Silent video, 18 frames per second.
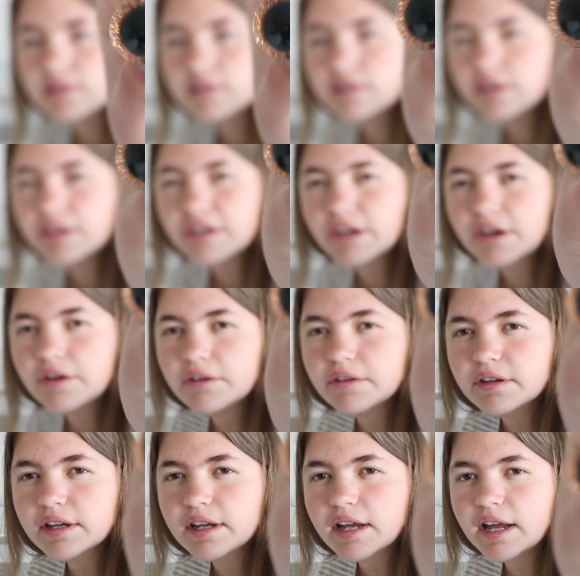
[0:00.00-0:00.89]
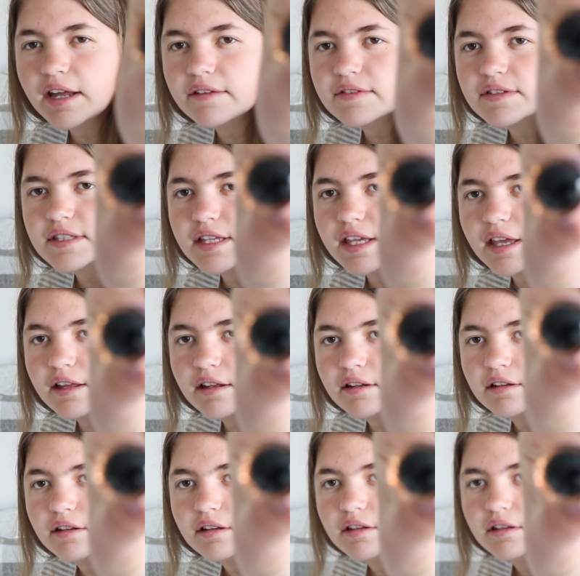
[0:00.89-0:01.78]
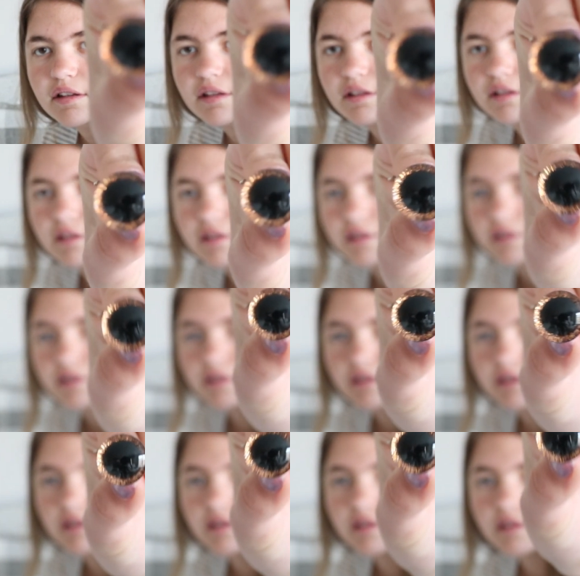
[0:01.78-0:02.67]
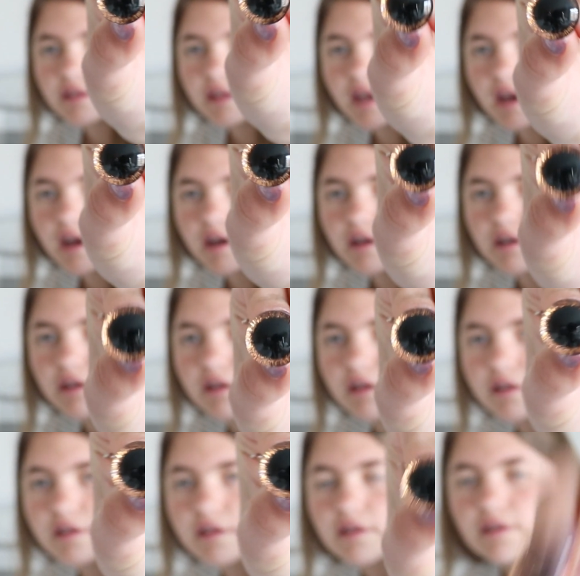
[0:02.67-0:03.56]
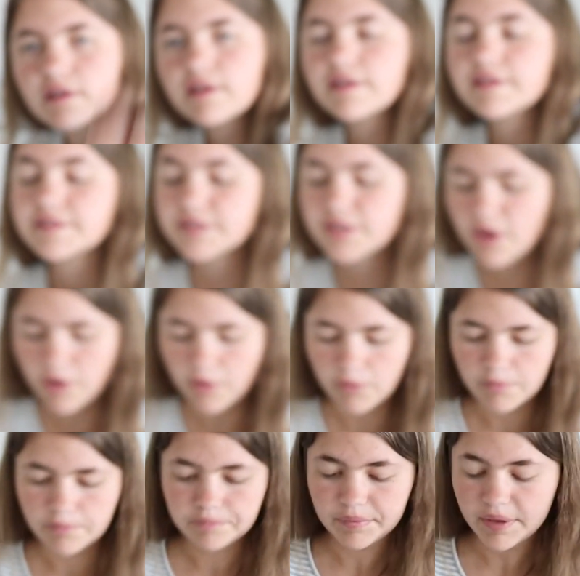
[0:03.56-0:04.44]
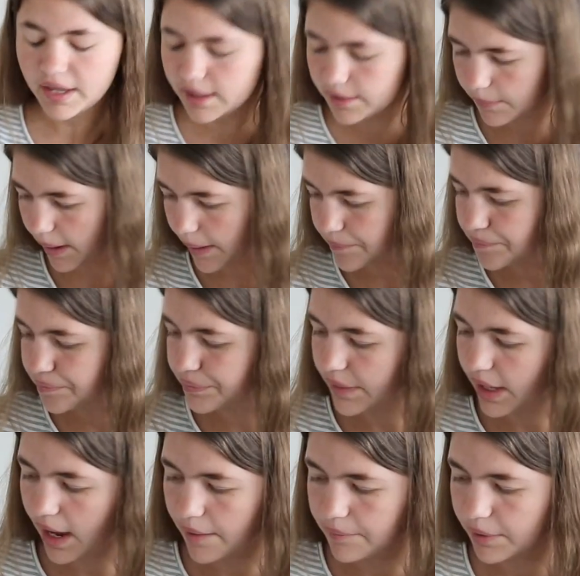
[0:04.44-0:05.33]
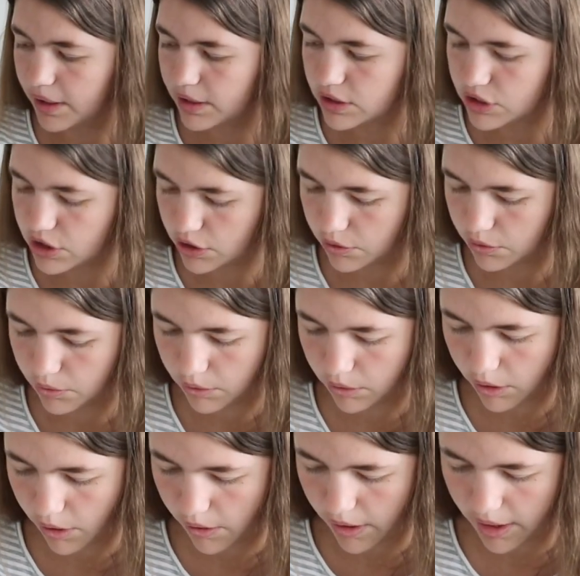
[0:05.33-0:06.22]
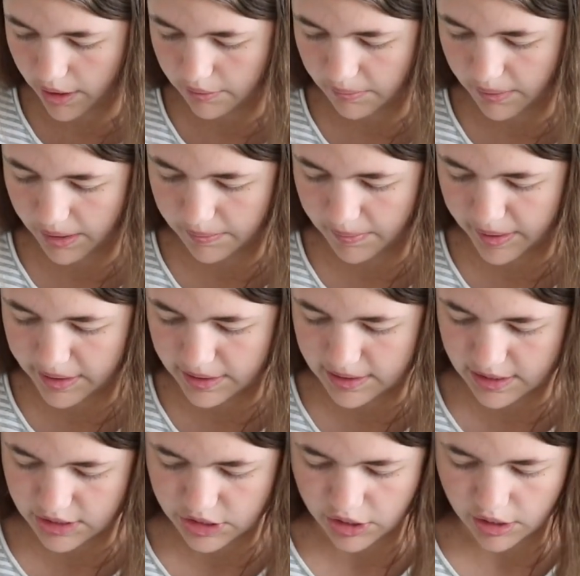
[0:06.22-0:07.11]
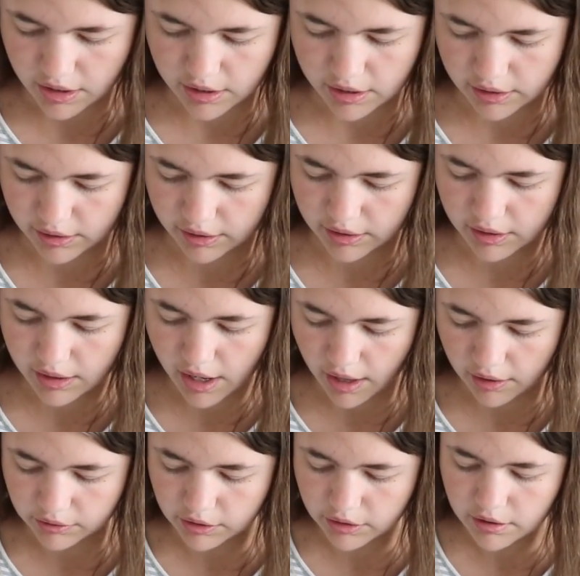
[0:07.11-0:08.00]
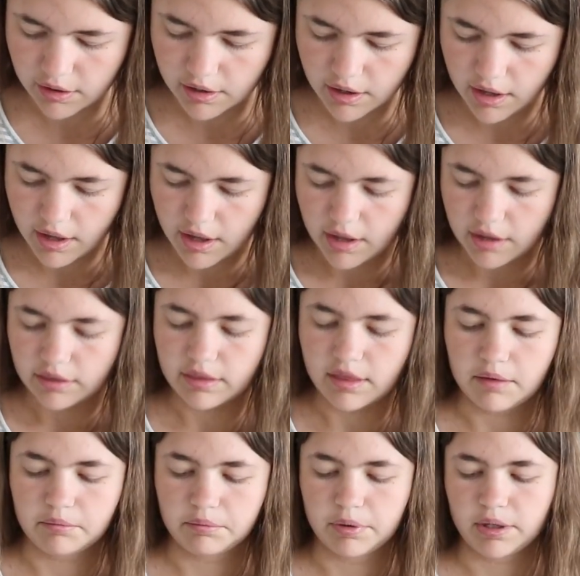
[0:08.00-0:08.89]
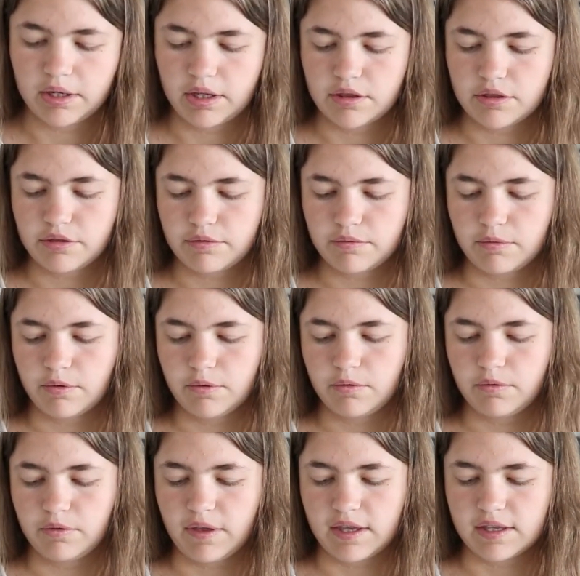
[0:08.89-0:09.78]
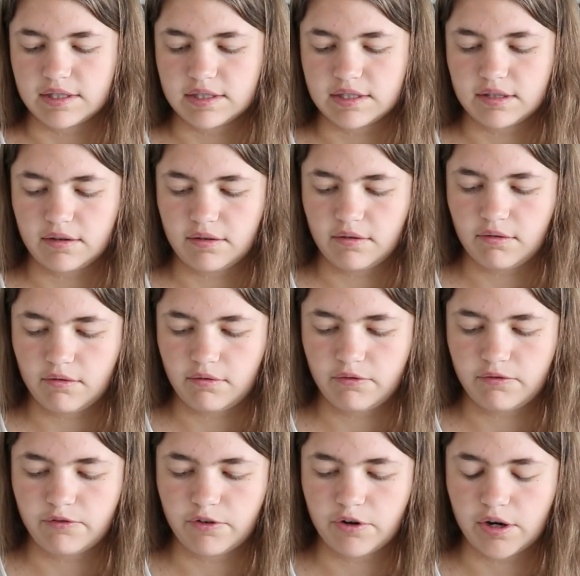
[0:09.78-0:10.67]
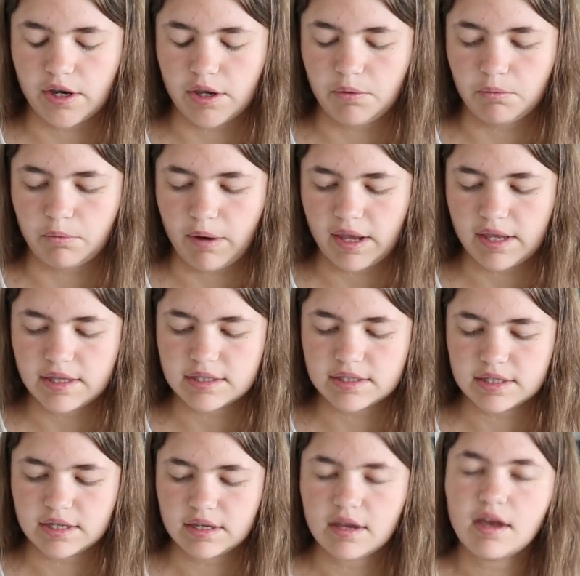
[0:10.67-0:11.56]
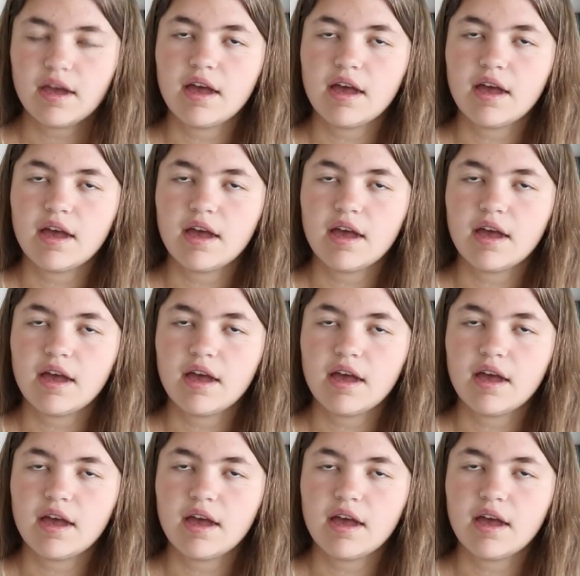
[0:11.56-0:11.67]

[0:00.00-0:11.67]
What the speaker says: There you go, you can kind of see it there. So anyway, I'm going to go ahead and make my decision on color, then put it through this furry white.